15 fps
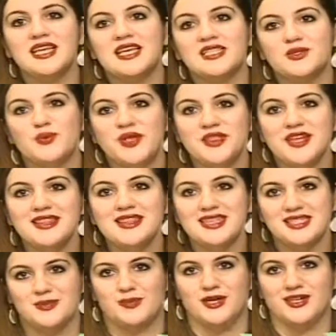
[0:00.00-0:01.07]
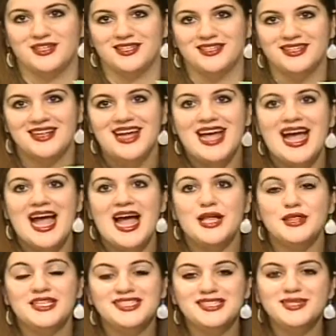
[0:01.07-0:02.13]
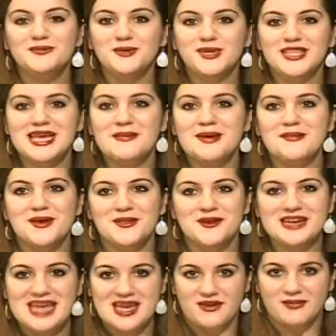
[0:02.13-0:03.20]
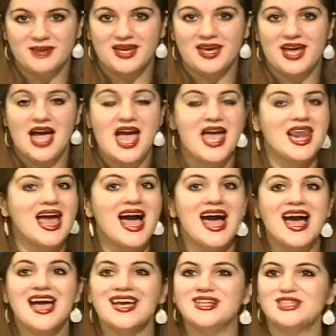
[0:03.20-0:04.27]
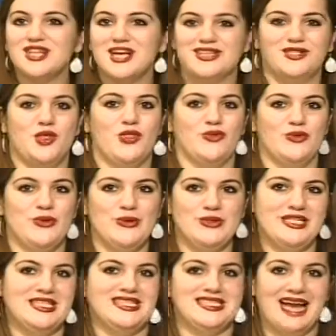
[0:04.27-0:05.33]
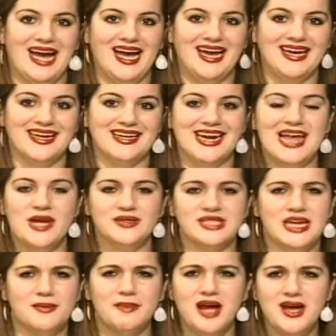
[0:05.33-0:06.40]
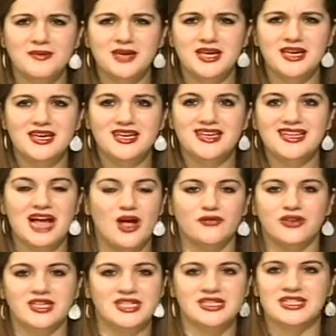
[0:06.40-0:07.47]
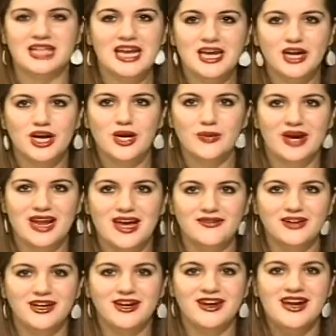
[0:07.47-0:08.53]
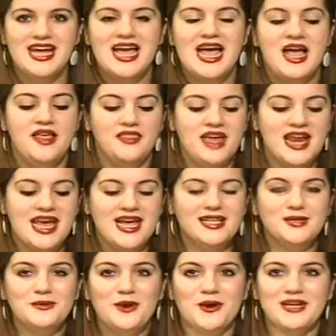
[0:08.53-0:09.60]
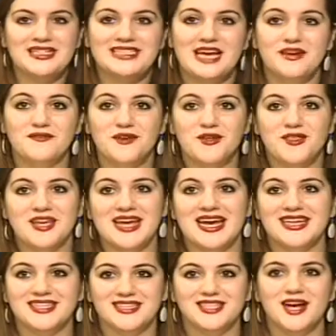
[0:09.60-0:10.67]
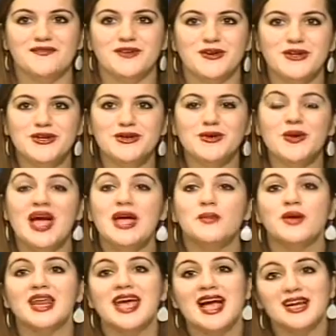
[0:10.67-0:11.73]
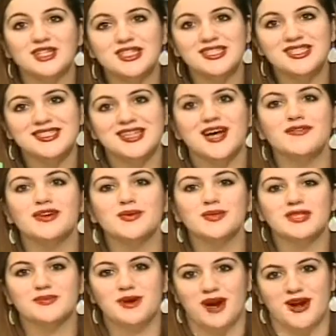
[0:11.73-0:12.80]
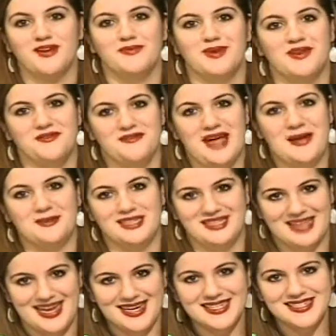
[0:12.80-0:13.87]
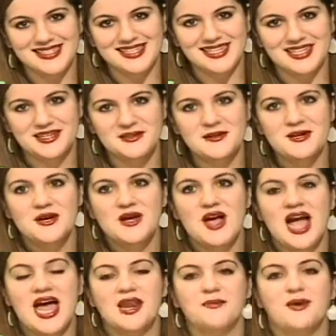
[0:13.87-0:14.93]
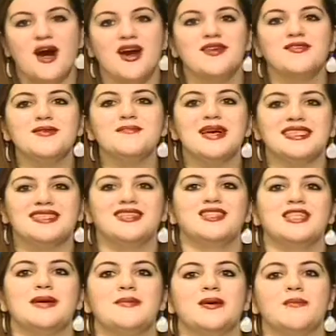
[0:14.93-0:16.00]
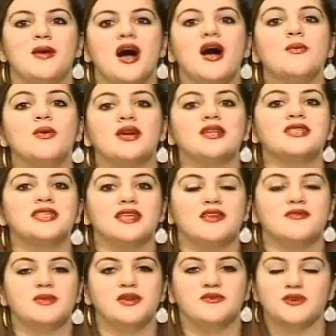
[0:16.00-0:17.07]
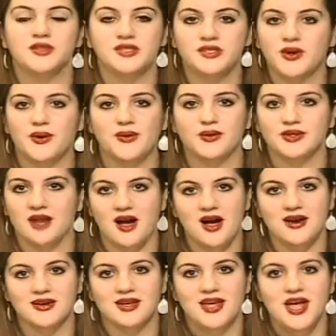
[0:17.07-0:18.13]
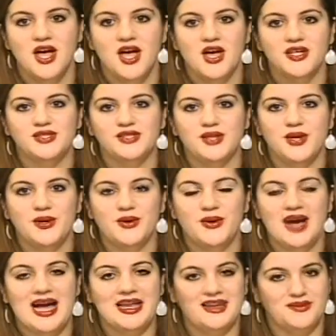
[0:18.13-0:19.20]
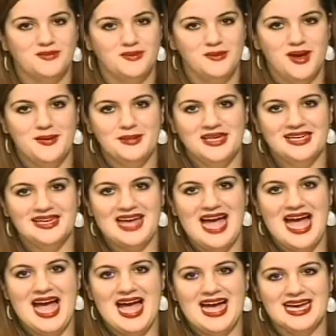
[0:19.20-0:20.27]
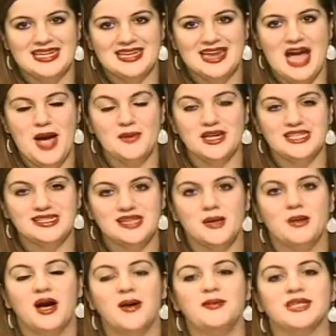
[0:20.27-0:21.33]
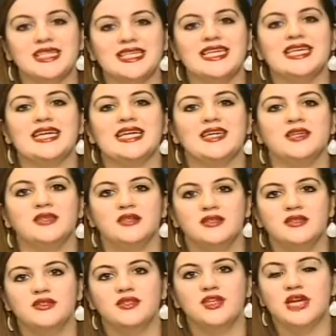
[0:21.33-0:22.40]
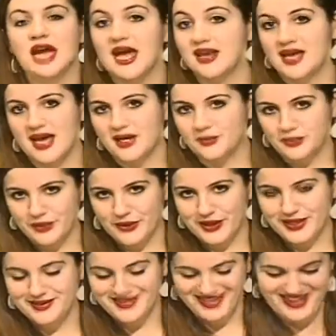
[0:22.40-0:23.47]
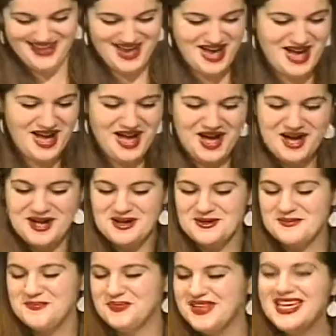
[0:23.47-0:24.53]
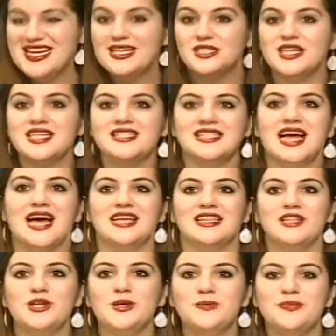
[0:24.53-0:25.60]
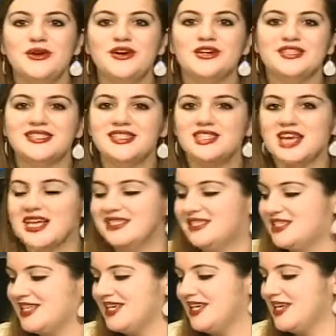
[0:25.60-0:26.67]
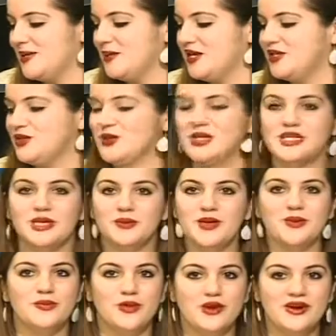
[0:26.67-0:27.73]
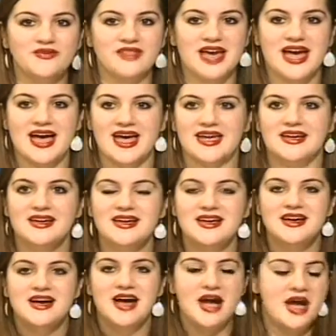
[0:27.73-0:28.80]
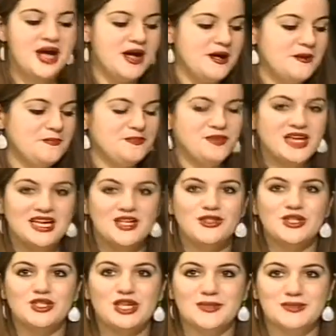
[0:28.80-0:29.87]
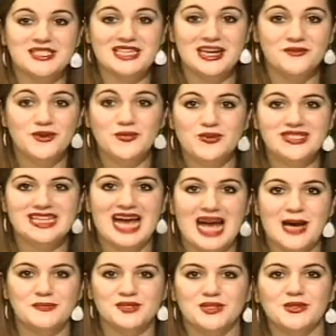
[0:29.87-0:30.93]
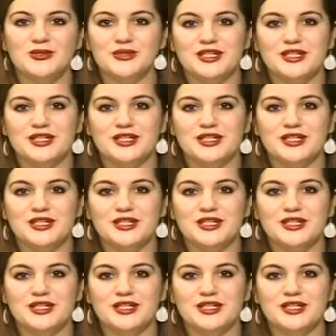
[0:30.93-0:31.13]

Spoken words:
within this book. And this is a book that my mother gave me, and I just threw to the side. And I was like, Mommy, I'll read this later, whatever. Then I ended up going to Denver thinking I discovered new. And what I actually discovered was a part of my family legacy and a part of the message that my mom wanted to give me for so long. So I love you, Mommy. And I'm going to say publicly, you kind of had a point. So that's that little book suggestion. I'm going to do a little bit more of that. The trip to Denver was absolutely